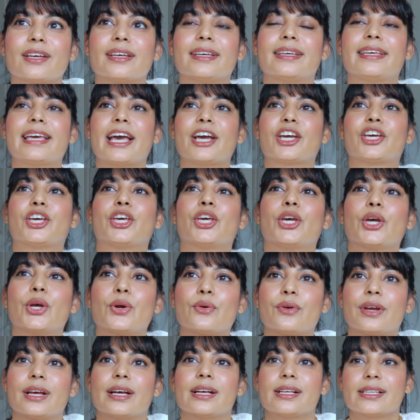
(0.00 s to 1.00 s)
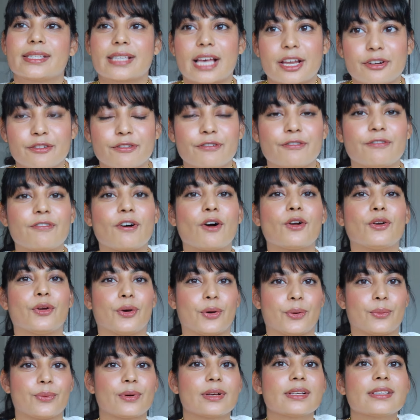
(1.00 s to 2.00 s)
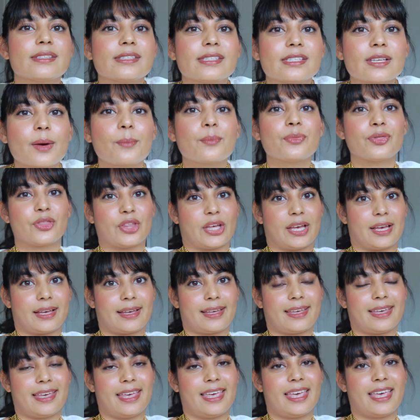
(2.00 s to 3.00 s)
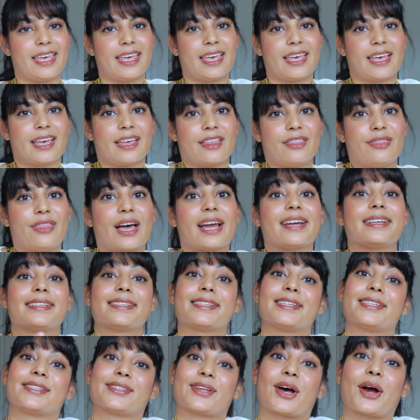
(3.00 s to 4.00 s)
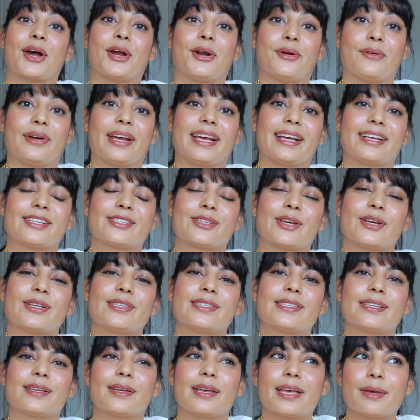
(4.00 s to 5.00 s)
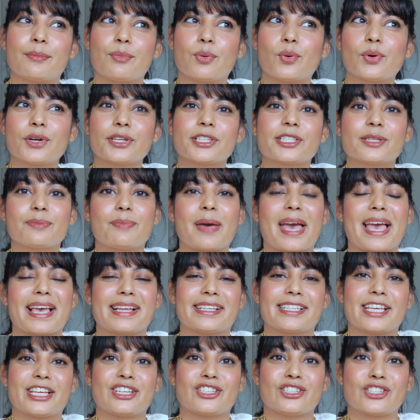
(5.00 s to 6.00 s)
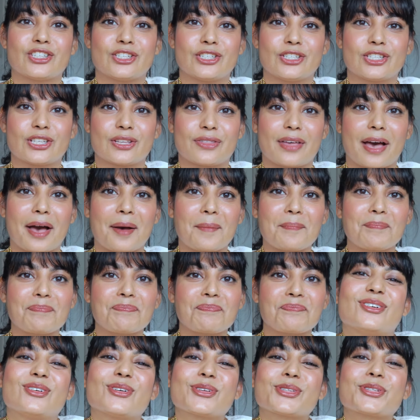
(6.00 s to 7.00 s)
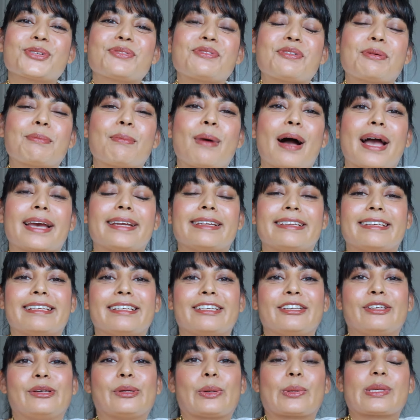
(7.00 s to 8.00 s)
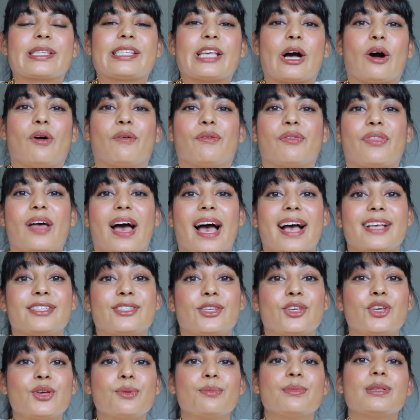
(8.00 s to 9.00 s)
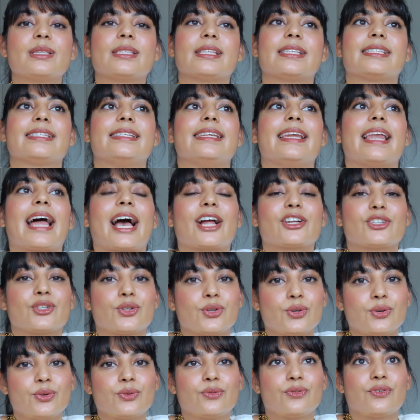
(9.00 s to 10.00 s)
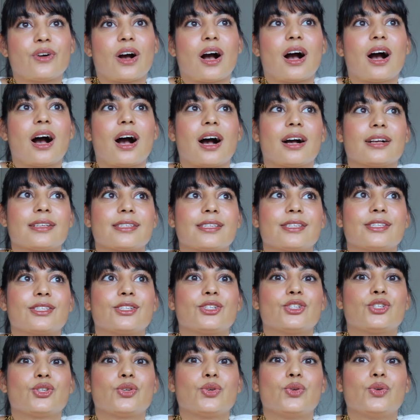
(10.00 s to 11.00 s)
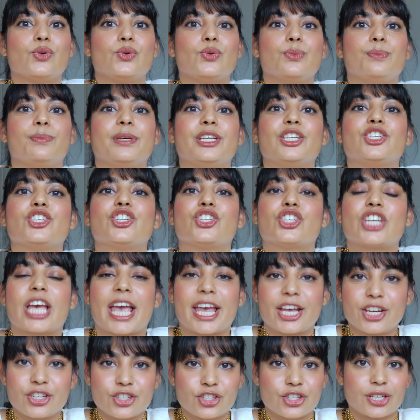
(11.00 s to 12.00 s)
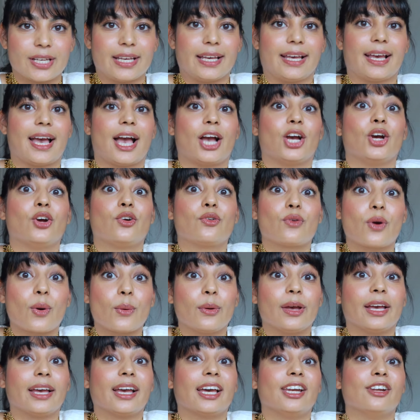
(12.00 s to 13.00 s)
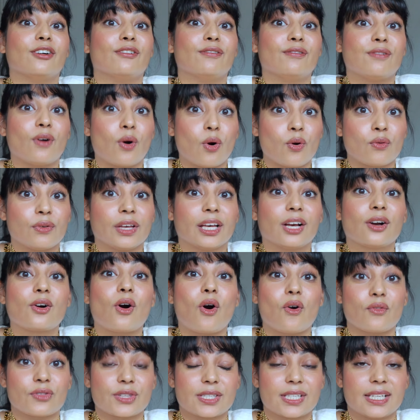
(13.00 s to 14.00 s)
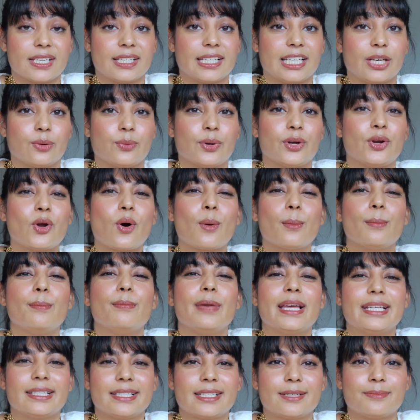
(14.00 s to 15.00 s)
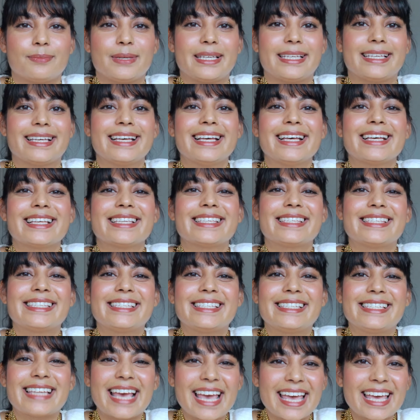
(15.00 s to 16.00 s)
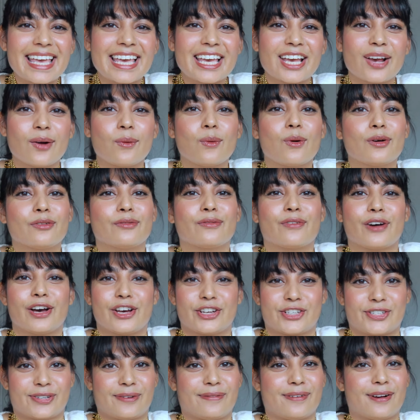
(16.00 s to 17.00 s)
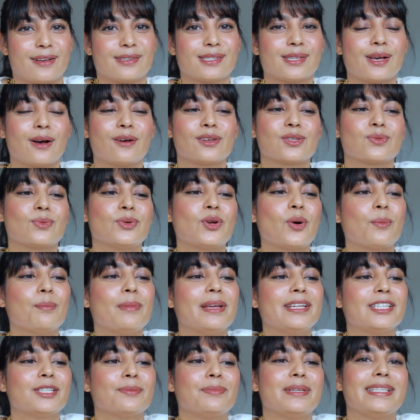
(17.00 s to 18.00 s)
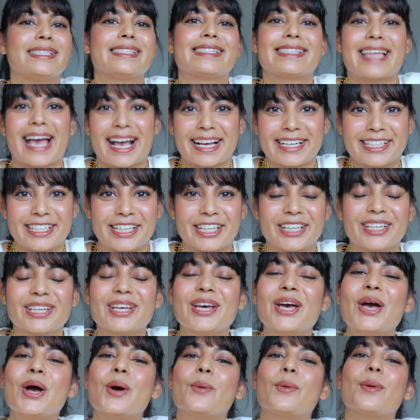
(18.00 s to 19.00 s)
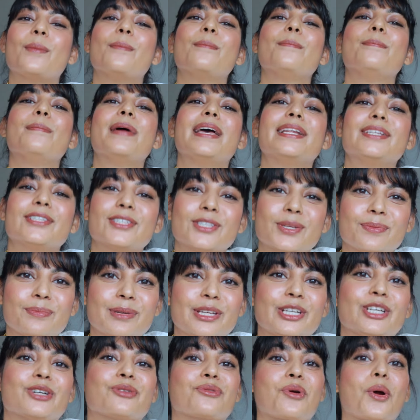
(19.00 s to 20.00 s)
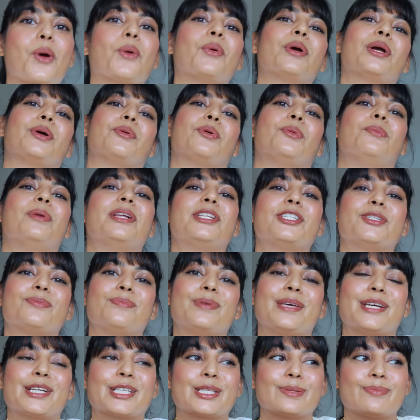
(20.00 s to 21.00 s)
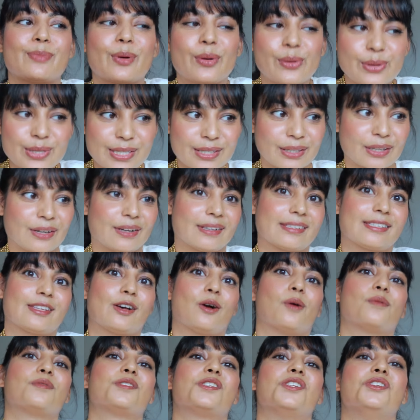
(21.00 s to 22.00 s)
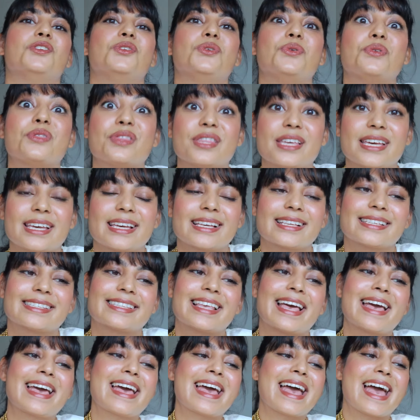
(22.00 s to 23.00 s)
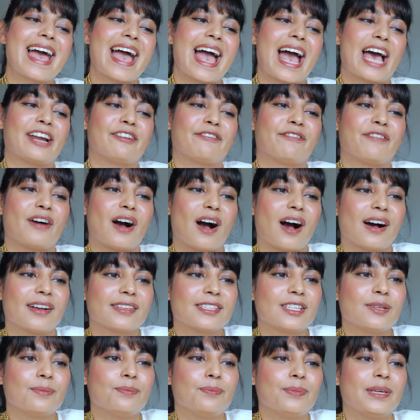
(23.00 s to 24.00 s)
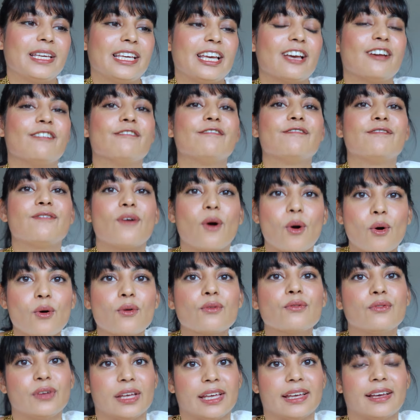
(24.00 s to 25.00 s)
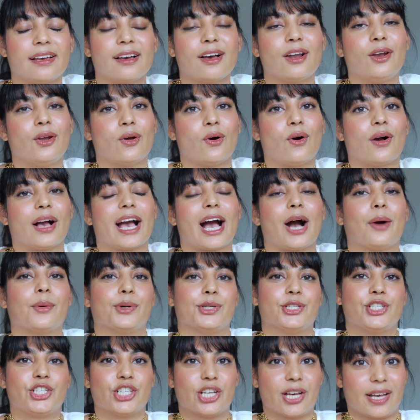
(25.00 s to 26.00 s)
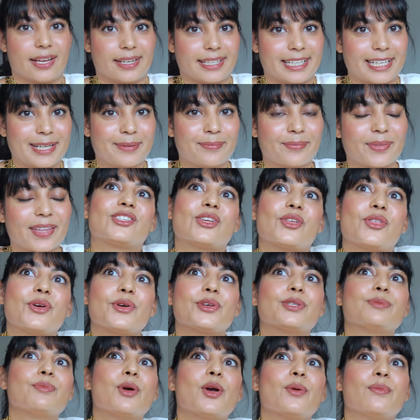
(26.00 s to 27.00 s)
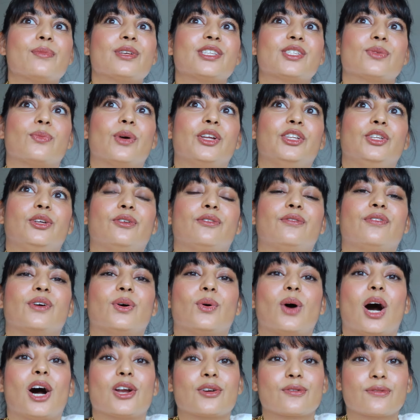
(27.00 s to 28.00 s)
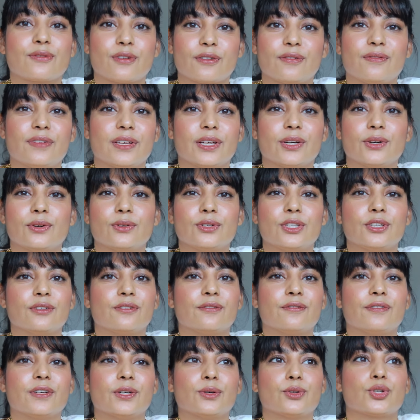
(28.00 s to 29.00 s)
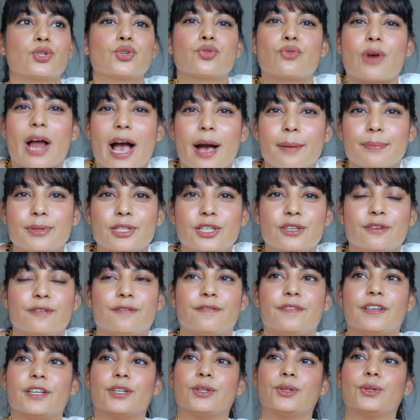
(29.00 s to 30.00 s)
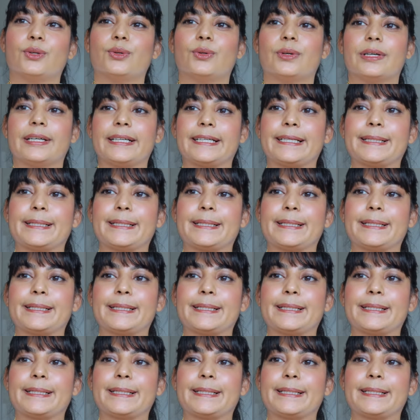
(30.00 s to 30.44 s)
get curious and follow something that it's desiring so it's important to pay attention to that also reminding yourself that as humans, it's natural for us to be changing and growing and evolving constantly. We're not meant to be staying one version of ourselves. We're not meant to be stagnant. We're meant to be growing. We're meant to be exposing ourselves to new things and for us to be evolving along our journey. So those moments when you feel unfulfilled, you feel trapped, you feel